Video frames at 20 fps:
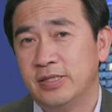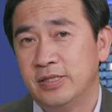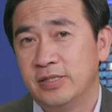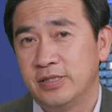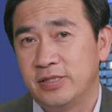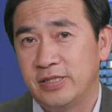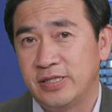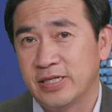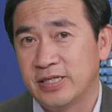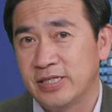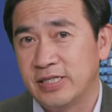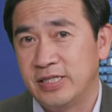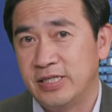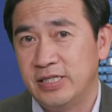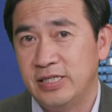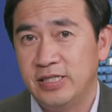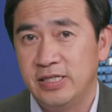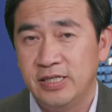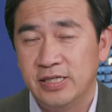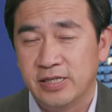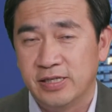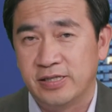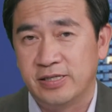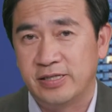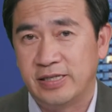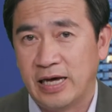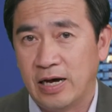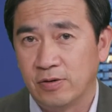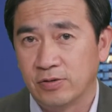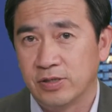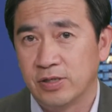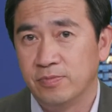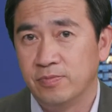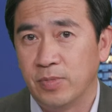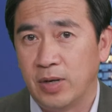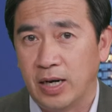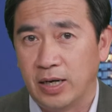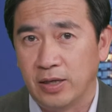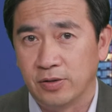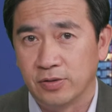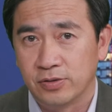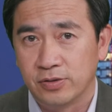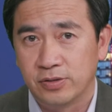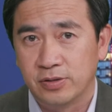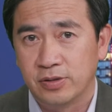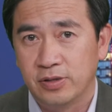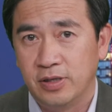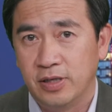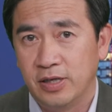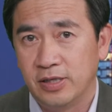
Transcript: 60,000 miles.